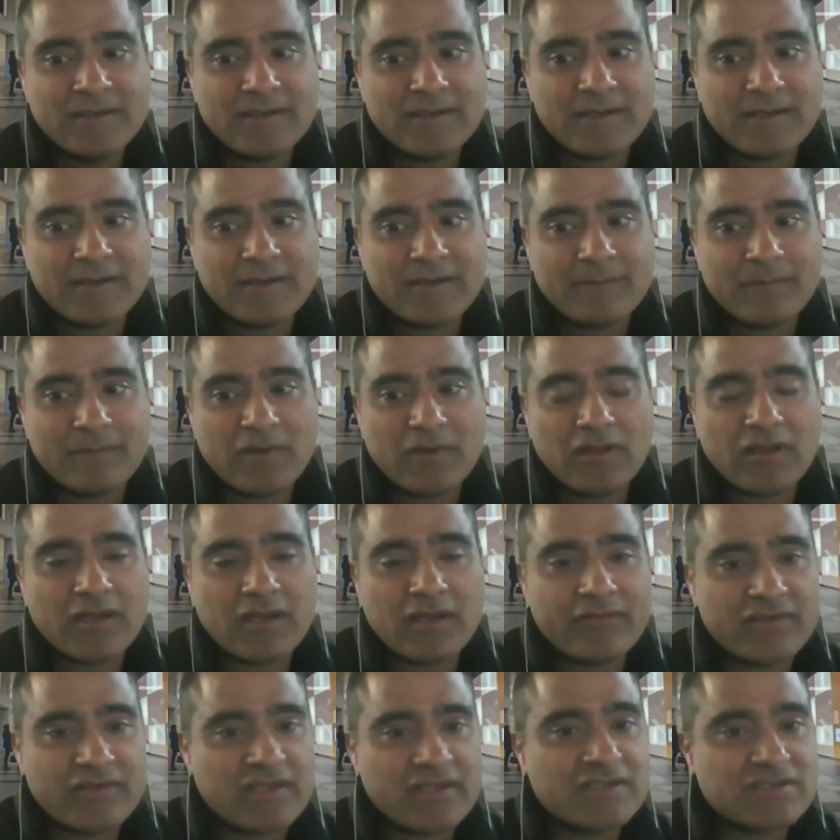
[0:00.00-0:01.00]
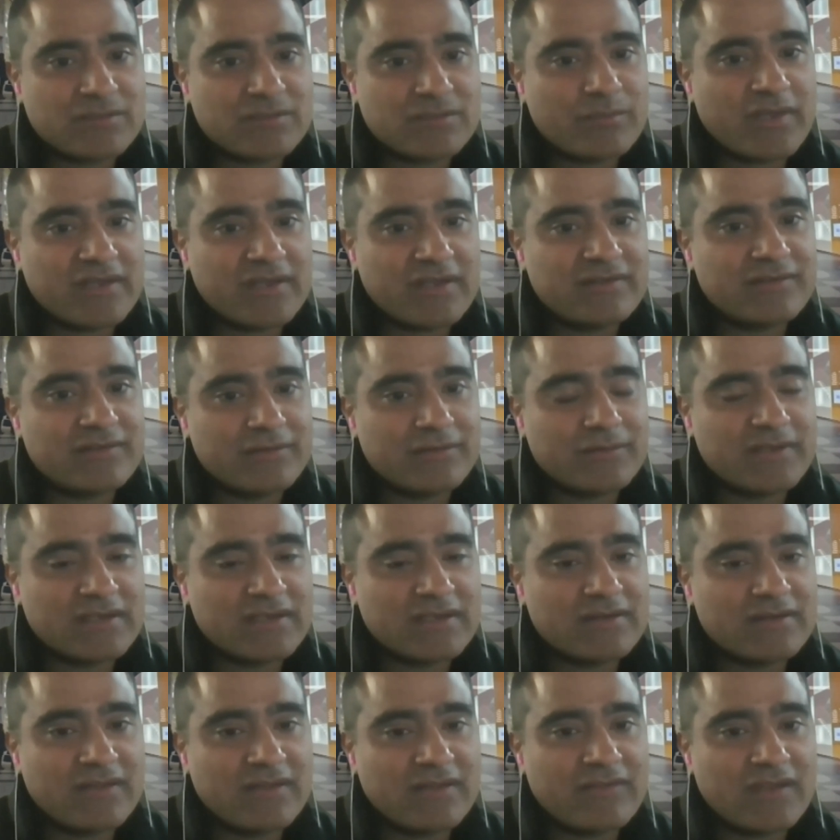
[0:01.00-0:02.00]
a lot of attention paid to
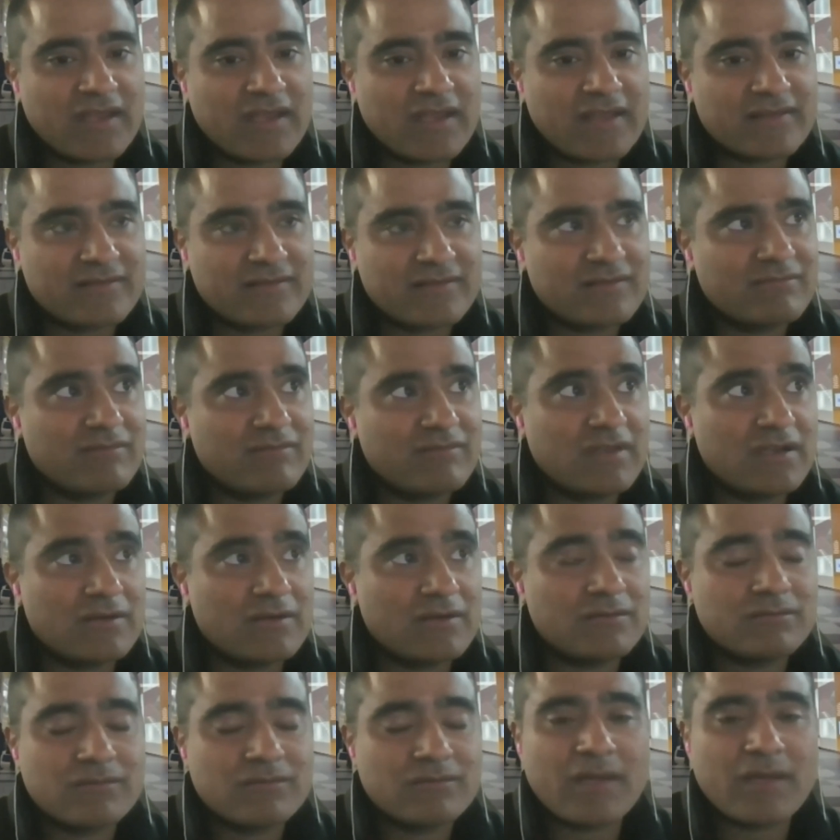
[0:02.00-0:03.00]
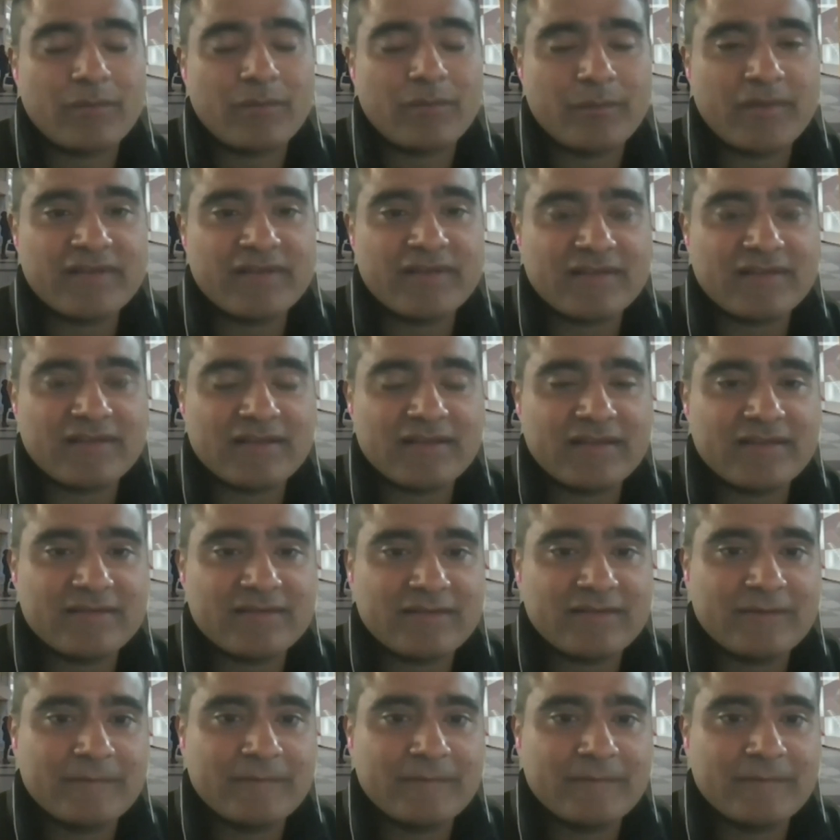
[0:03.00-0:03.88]
in the next couple months at least.